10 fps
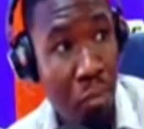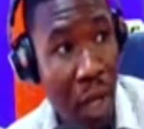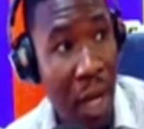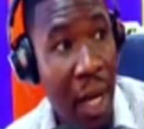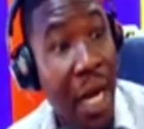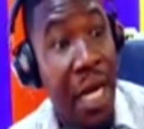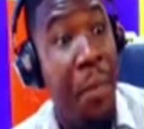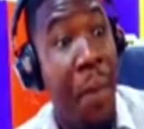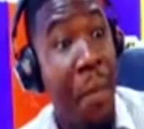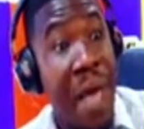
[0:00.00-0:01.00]
eni pa
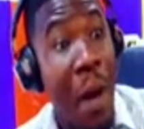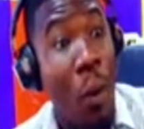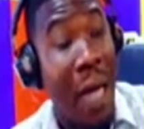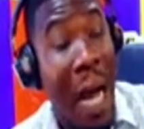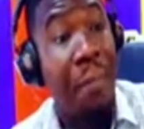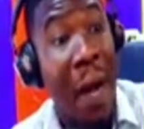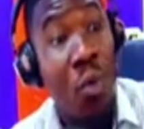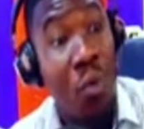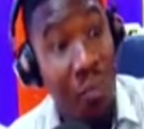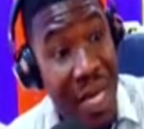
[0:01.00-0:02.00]
bi a wo kai bible bi
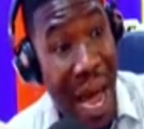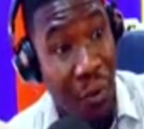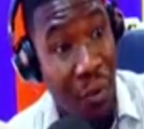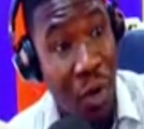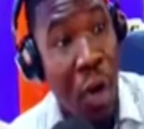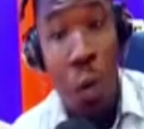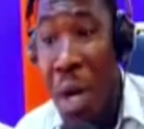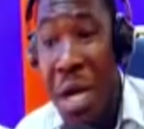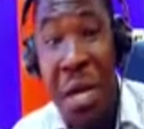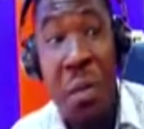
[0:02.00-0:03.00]
a no woni
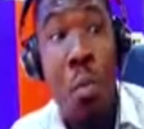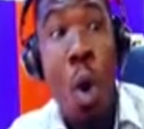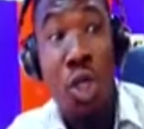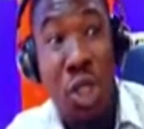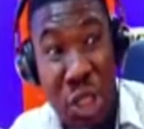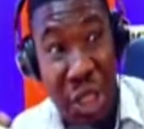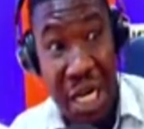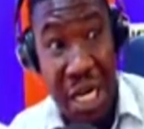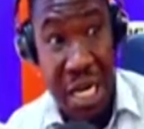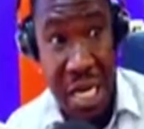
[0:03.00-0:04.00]
mu she
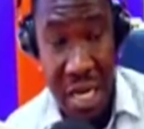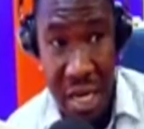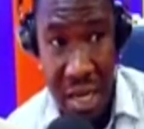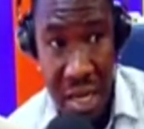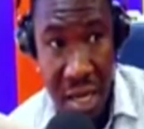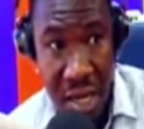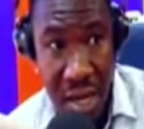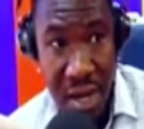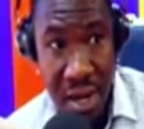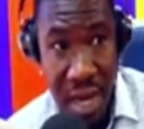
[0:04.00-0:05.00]

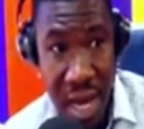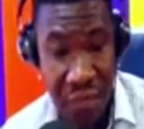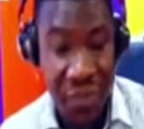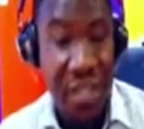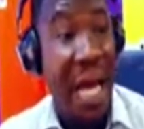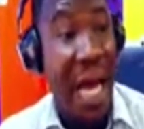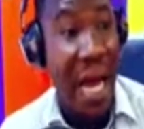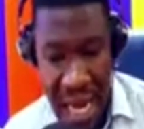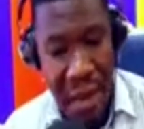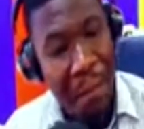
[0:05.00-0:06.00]
if he say
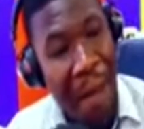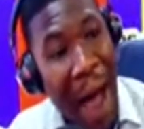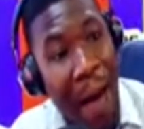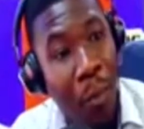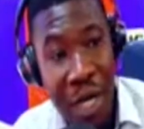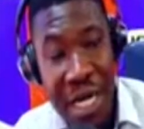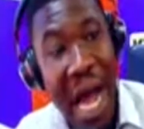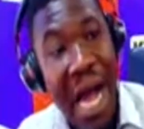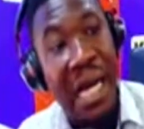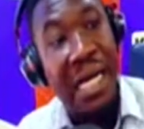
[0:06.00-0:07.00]
Bible ni ya
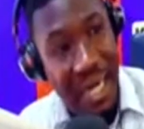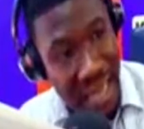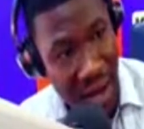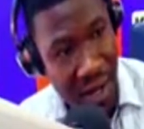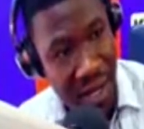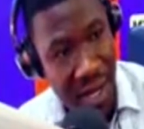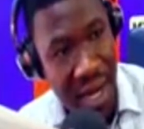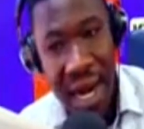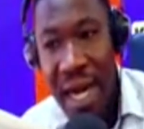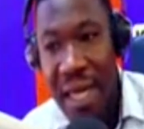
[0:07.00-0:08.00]
grada. It
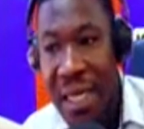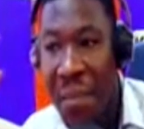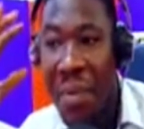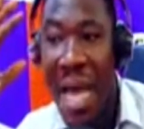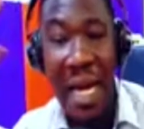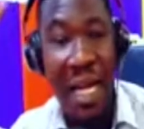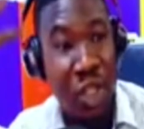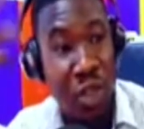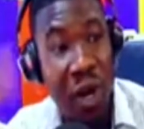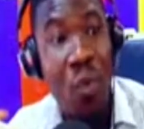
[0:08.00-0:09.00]
did be an shrine
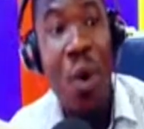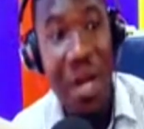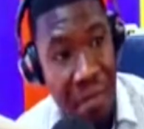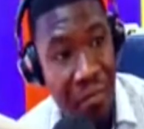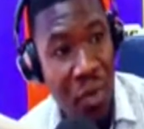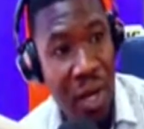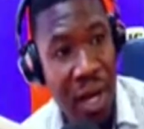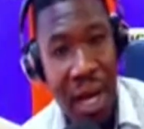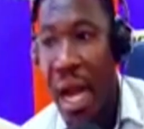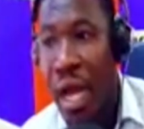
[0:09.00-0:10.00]
with him. It
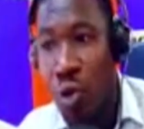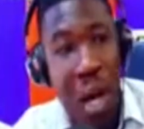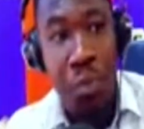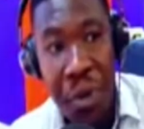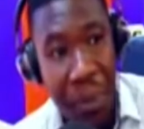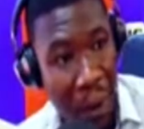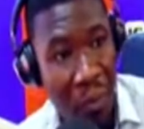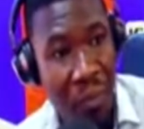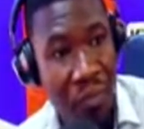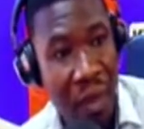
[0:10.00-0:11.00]
would not be to me, show.
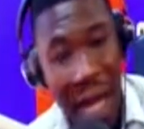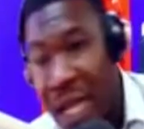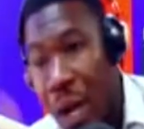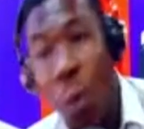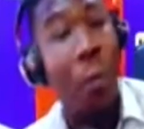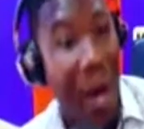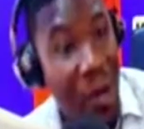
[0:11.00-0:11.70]
And you won't pay you.